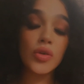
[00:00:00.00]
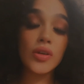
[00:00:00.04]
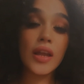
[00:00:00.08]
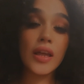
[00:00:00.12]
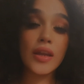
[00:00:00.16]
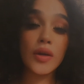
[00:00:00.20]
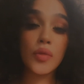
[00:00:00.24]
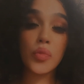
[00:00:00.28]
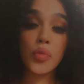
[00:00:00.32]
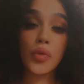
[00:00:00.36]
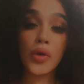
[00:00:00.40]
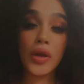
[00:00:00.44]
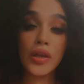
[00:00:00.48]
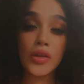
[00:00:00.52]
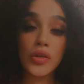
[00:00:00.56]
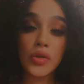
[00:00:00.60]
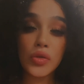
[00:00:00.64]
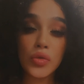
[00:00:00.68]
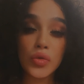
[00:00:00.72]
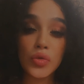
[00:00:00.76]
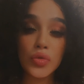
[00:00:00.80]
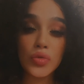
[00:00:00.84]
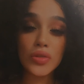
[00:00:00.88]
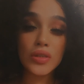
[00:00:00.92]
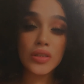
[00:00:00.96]
lot of
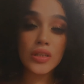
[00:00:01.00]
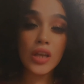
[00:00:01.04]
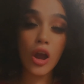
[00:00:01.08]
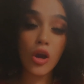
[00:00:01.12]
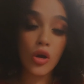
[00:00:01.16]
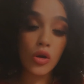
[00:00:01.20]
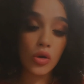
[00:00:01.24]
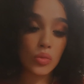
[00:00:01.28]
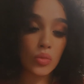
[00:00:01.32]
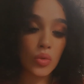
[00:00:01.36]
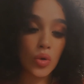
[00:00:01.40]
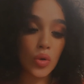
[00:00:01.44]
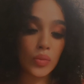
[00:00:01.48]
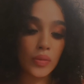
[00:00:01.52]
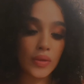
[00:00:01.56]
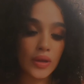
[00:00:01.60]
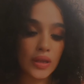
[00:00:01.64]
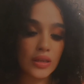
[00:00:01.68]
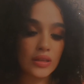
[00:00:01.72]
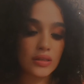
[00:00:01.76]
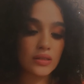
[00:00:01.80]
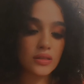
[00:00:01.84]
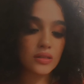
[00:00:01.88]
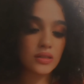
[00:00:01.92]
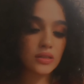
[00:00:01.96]
breakthroughs, tower
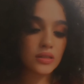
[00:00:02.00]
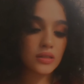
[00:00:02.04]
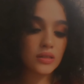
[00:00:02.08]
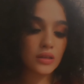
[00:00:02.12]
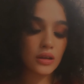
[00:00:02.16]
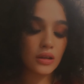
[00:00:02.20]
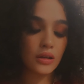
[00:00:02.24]
moments.